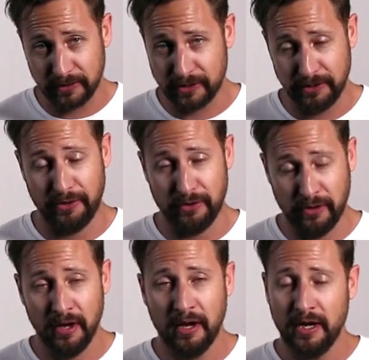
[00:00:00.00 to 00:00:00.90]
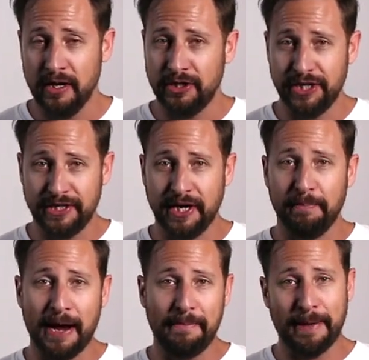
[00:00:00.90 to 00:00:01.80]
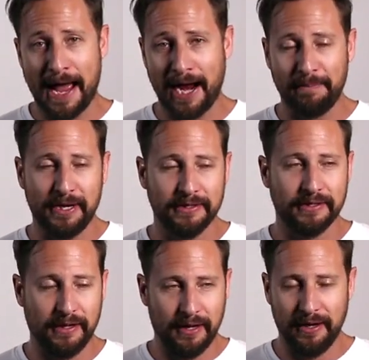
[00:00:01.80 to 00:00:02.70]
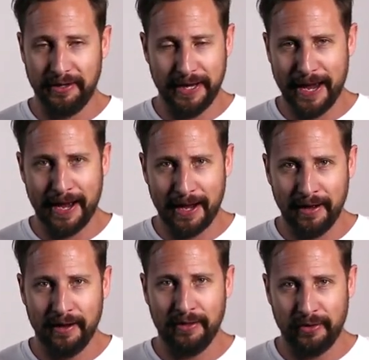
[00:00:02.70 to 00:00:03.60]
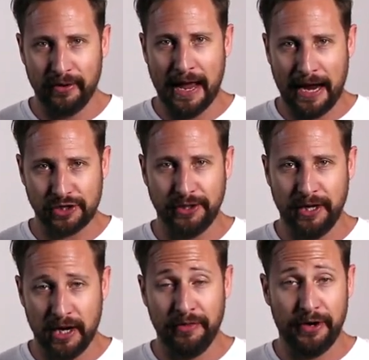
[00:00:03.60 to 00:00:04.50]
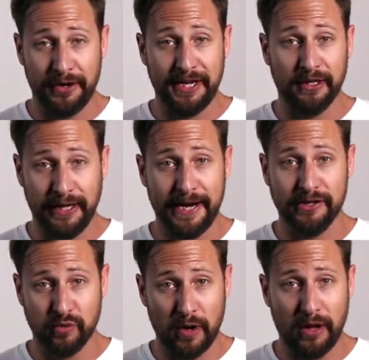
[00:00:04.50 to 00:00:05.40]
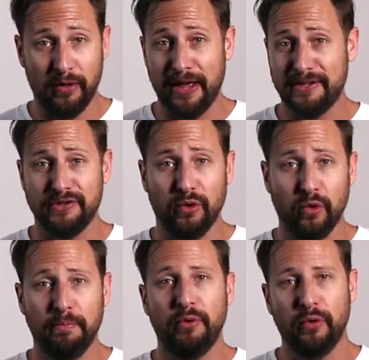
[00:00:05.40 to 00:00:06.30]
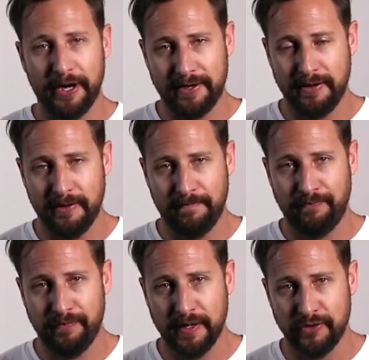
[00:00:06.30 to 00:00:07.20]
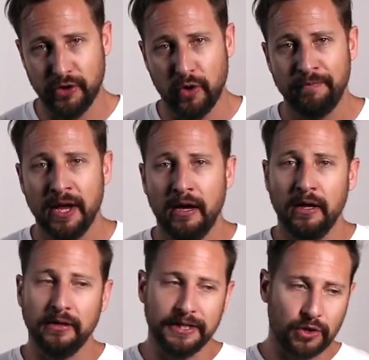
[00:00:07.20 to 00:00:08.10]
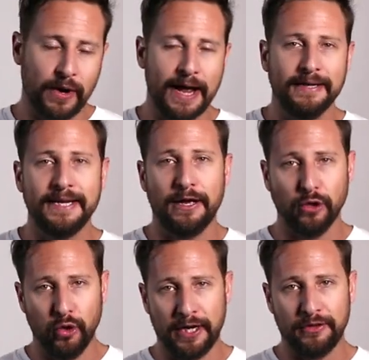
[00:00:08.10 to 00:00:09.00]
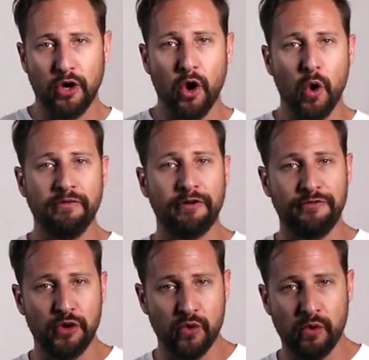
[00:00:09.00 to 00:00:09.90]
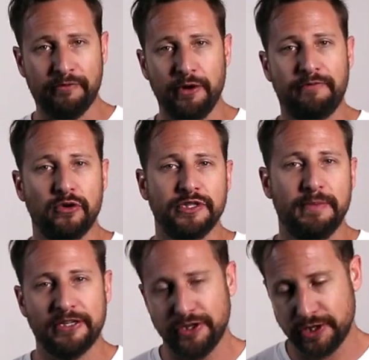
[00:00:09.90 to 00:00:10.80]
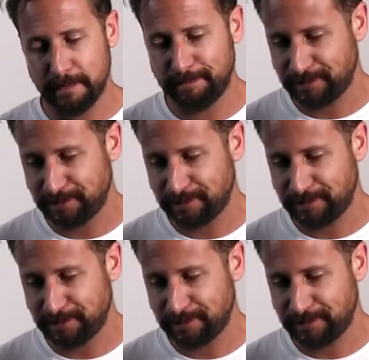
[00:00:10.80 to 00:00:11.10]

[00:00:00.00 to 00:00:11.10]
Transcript: to the girl, she's going to bite back because, yeah, they're actually on there to get laid as well. That's the whole point. So let's go ahead and take a look at the overview for your first message.